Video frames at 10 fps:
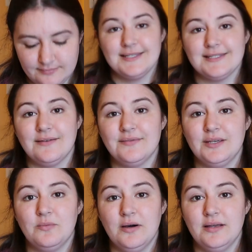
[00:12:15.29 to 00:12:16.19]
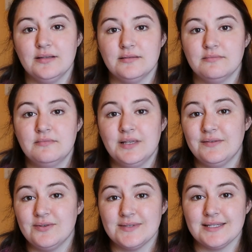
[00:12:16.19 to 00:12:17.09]
71,
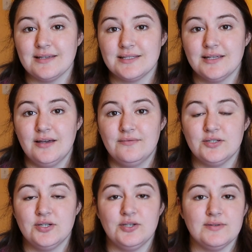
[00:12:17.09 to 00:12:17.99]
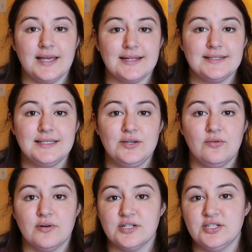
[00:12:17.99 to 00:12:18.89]
if you sell stuff, do you use Etsy
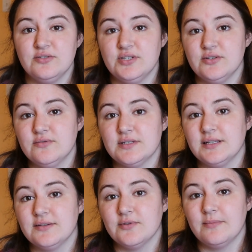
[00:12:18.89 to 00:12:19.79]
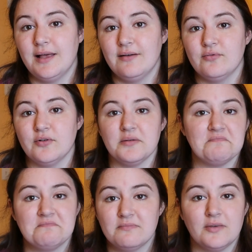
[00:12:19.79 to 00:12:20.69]
or do you use a different platform?
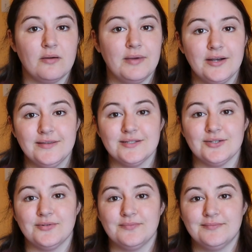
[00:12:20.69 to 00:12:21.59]
Compare the two.